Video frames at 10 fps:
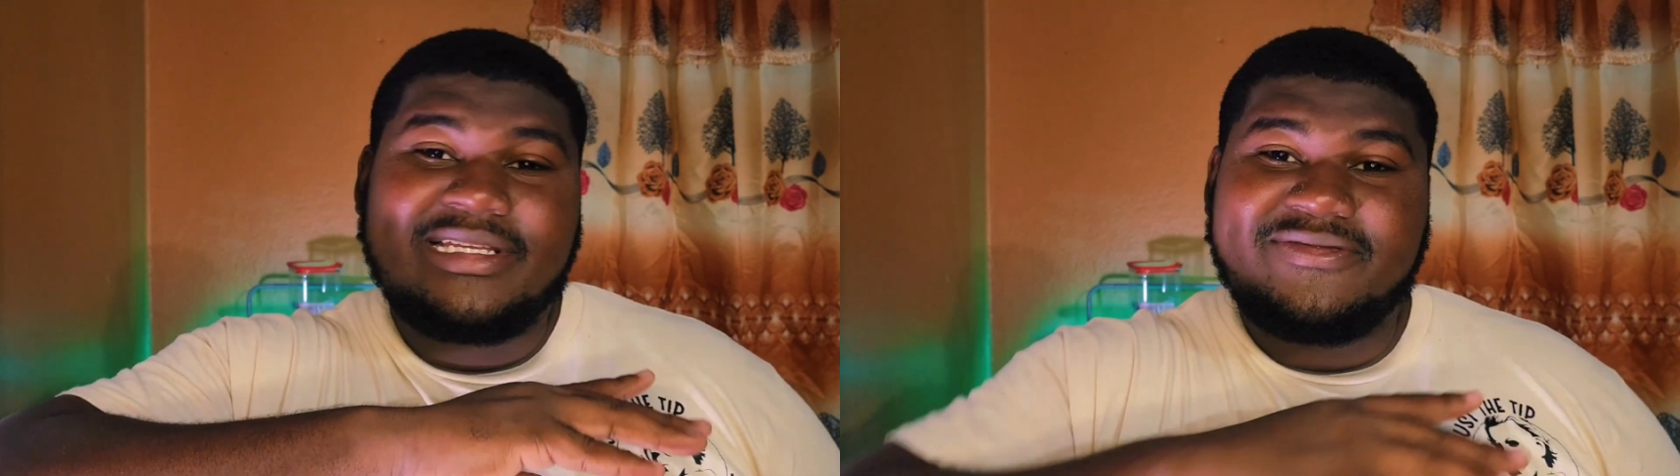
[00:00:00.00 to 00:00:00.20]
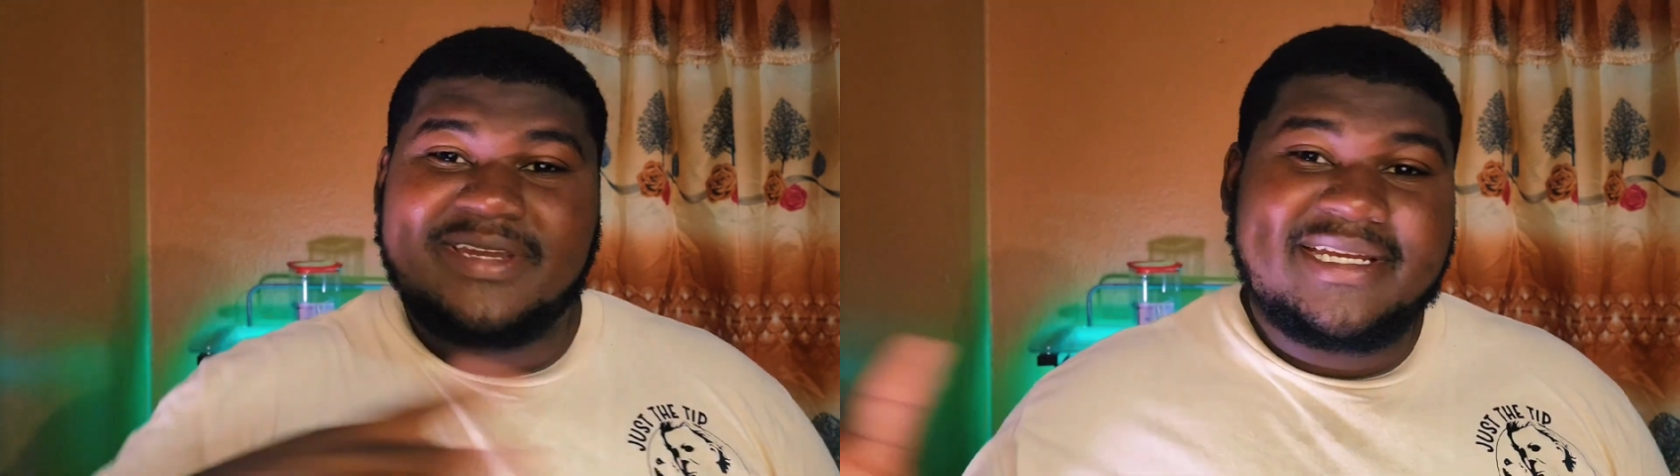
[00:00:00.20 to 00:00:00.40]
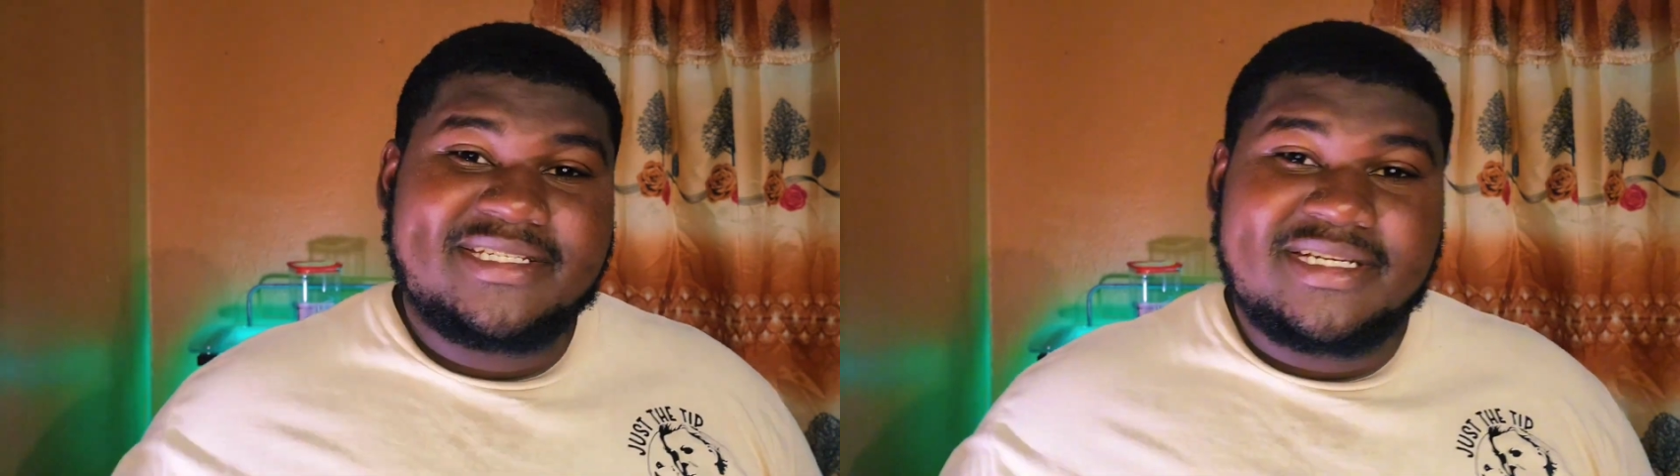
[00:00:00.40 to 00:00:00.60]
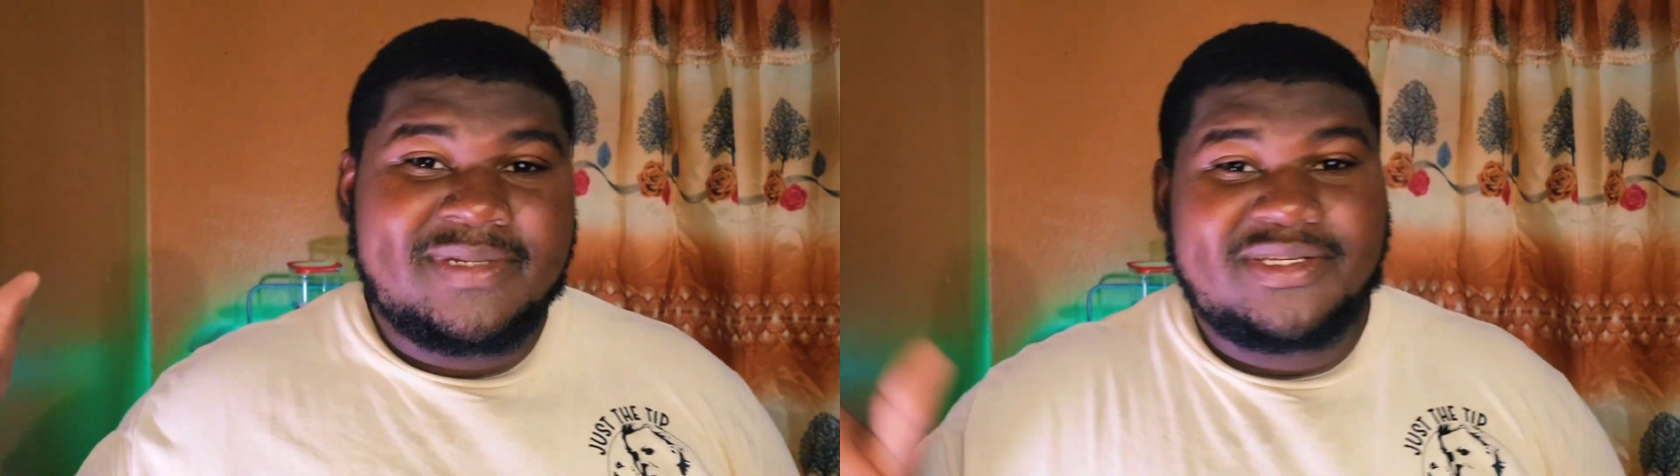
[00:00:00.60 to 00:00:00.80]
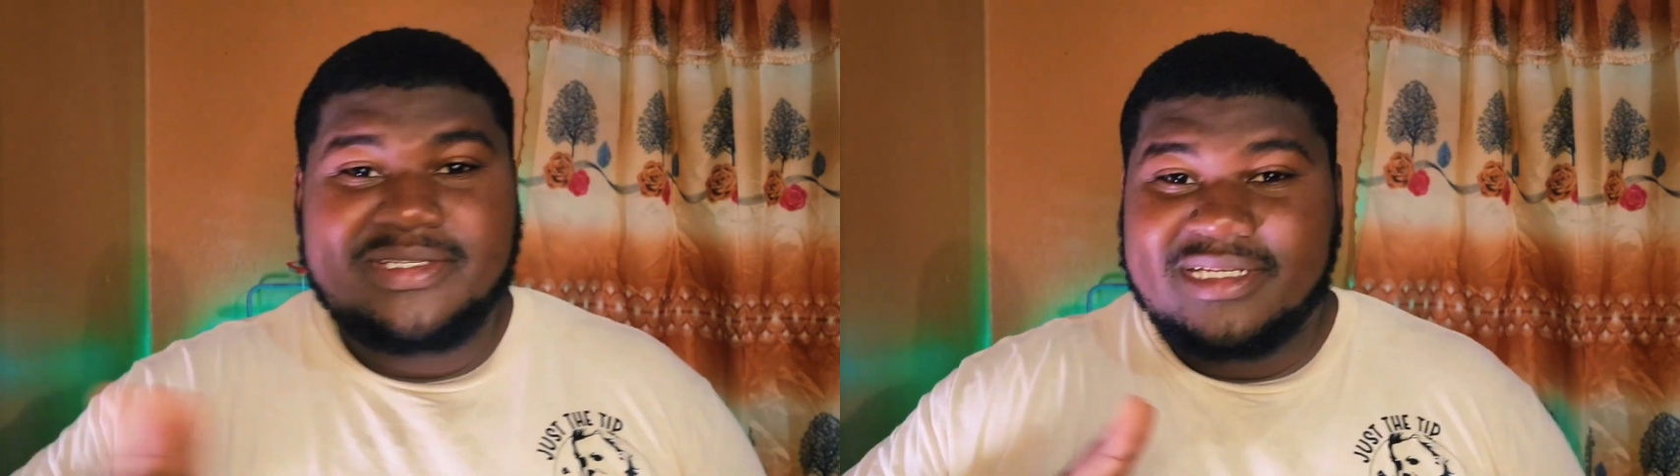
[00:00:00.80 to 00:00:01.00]
the financial
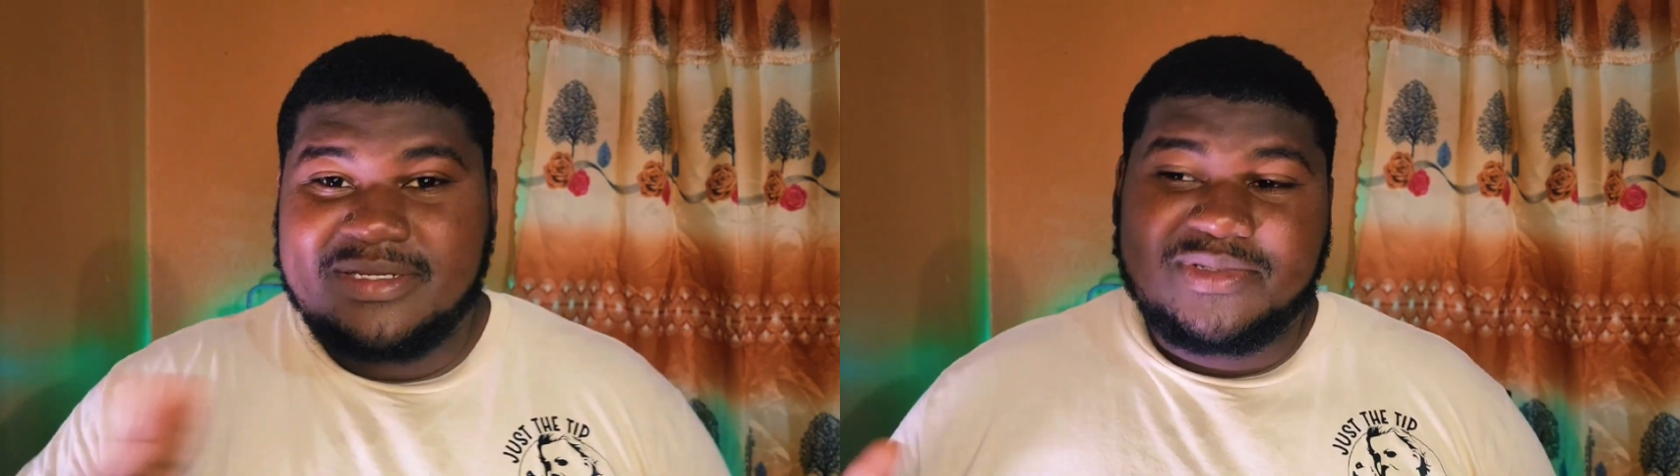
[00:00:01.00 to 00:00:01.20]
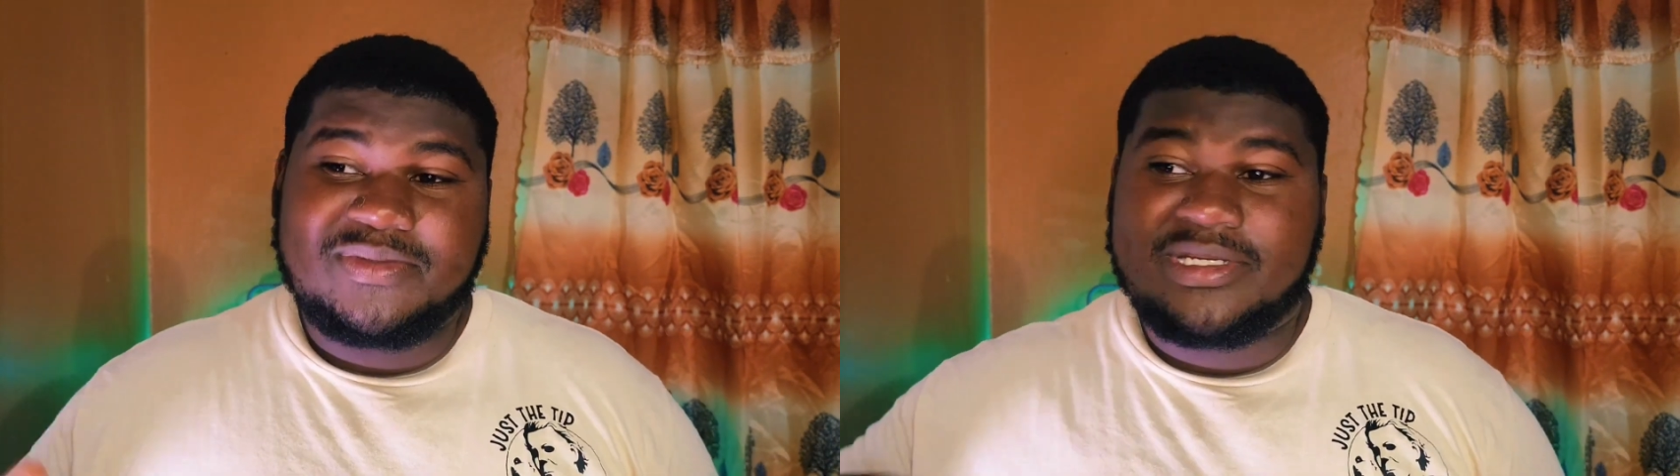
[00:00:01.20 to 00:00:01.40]
metrics and them something